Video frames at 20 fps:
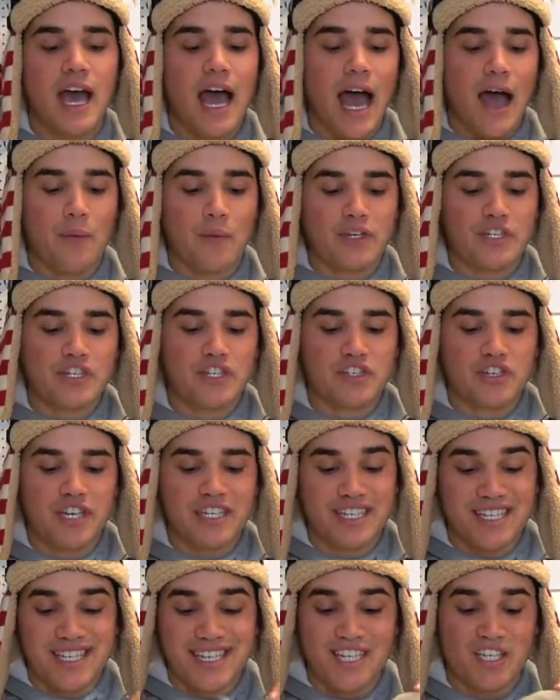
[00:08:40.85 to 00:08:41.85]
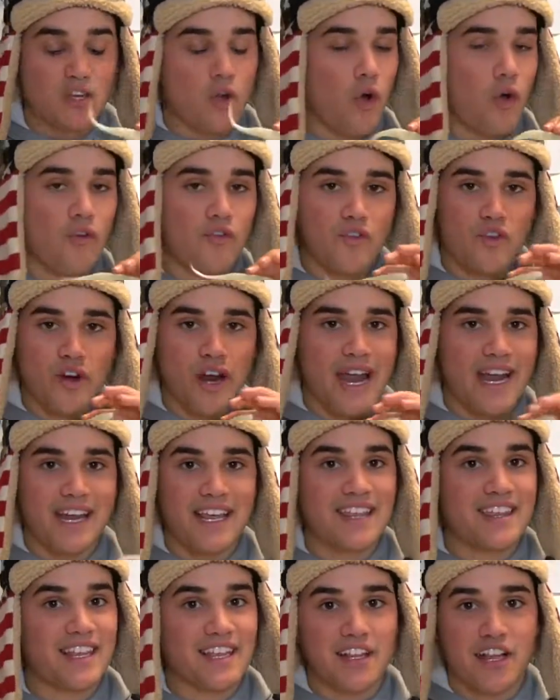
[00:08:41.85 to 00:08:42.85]
I would suggest this over
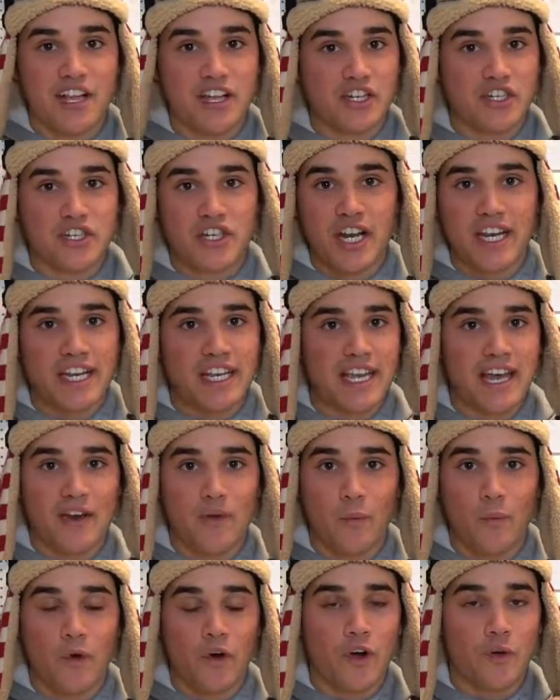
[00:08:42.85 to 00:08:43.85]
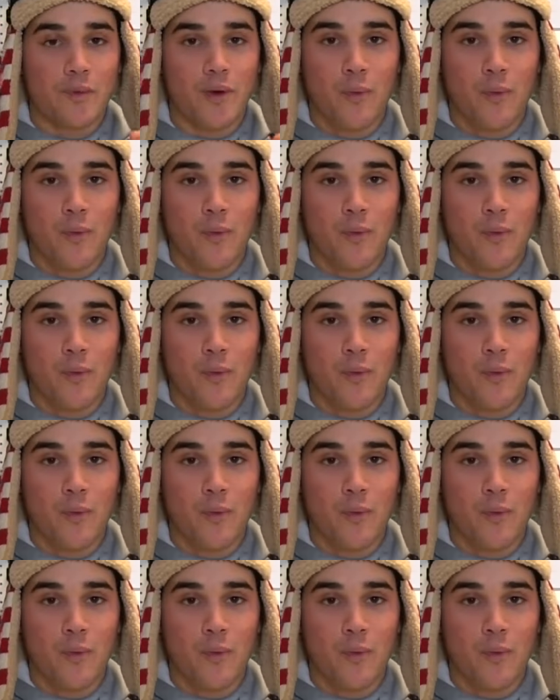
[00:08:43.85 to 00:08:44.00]
anything like a shaky head worm,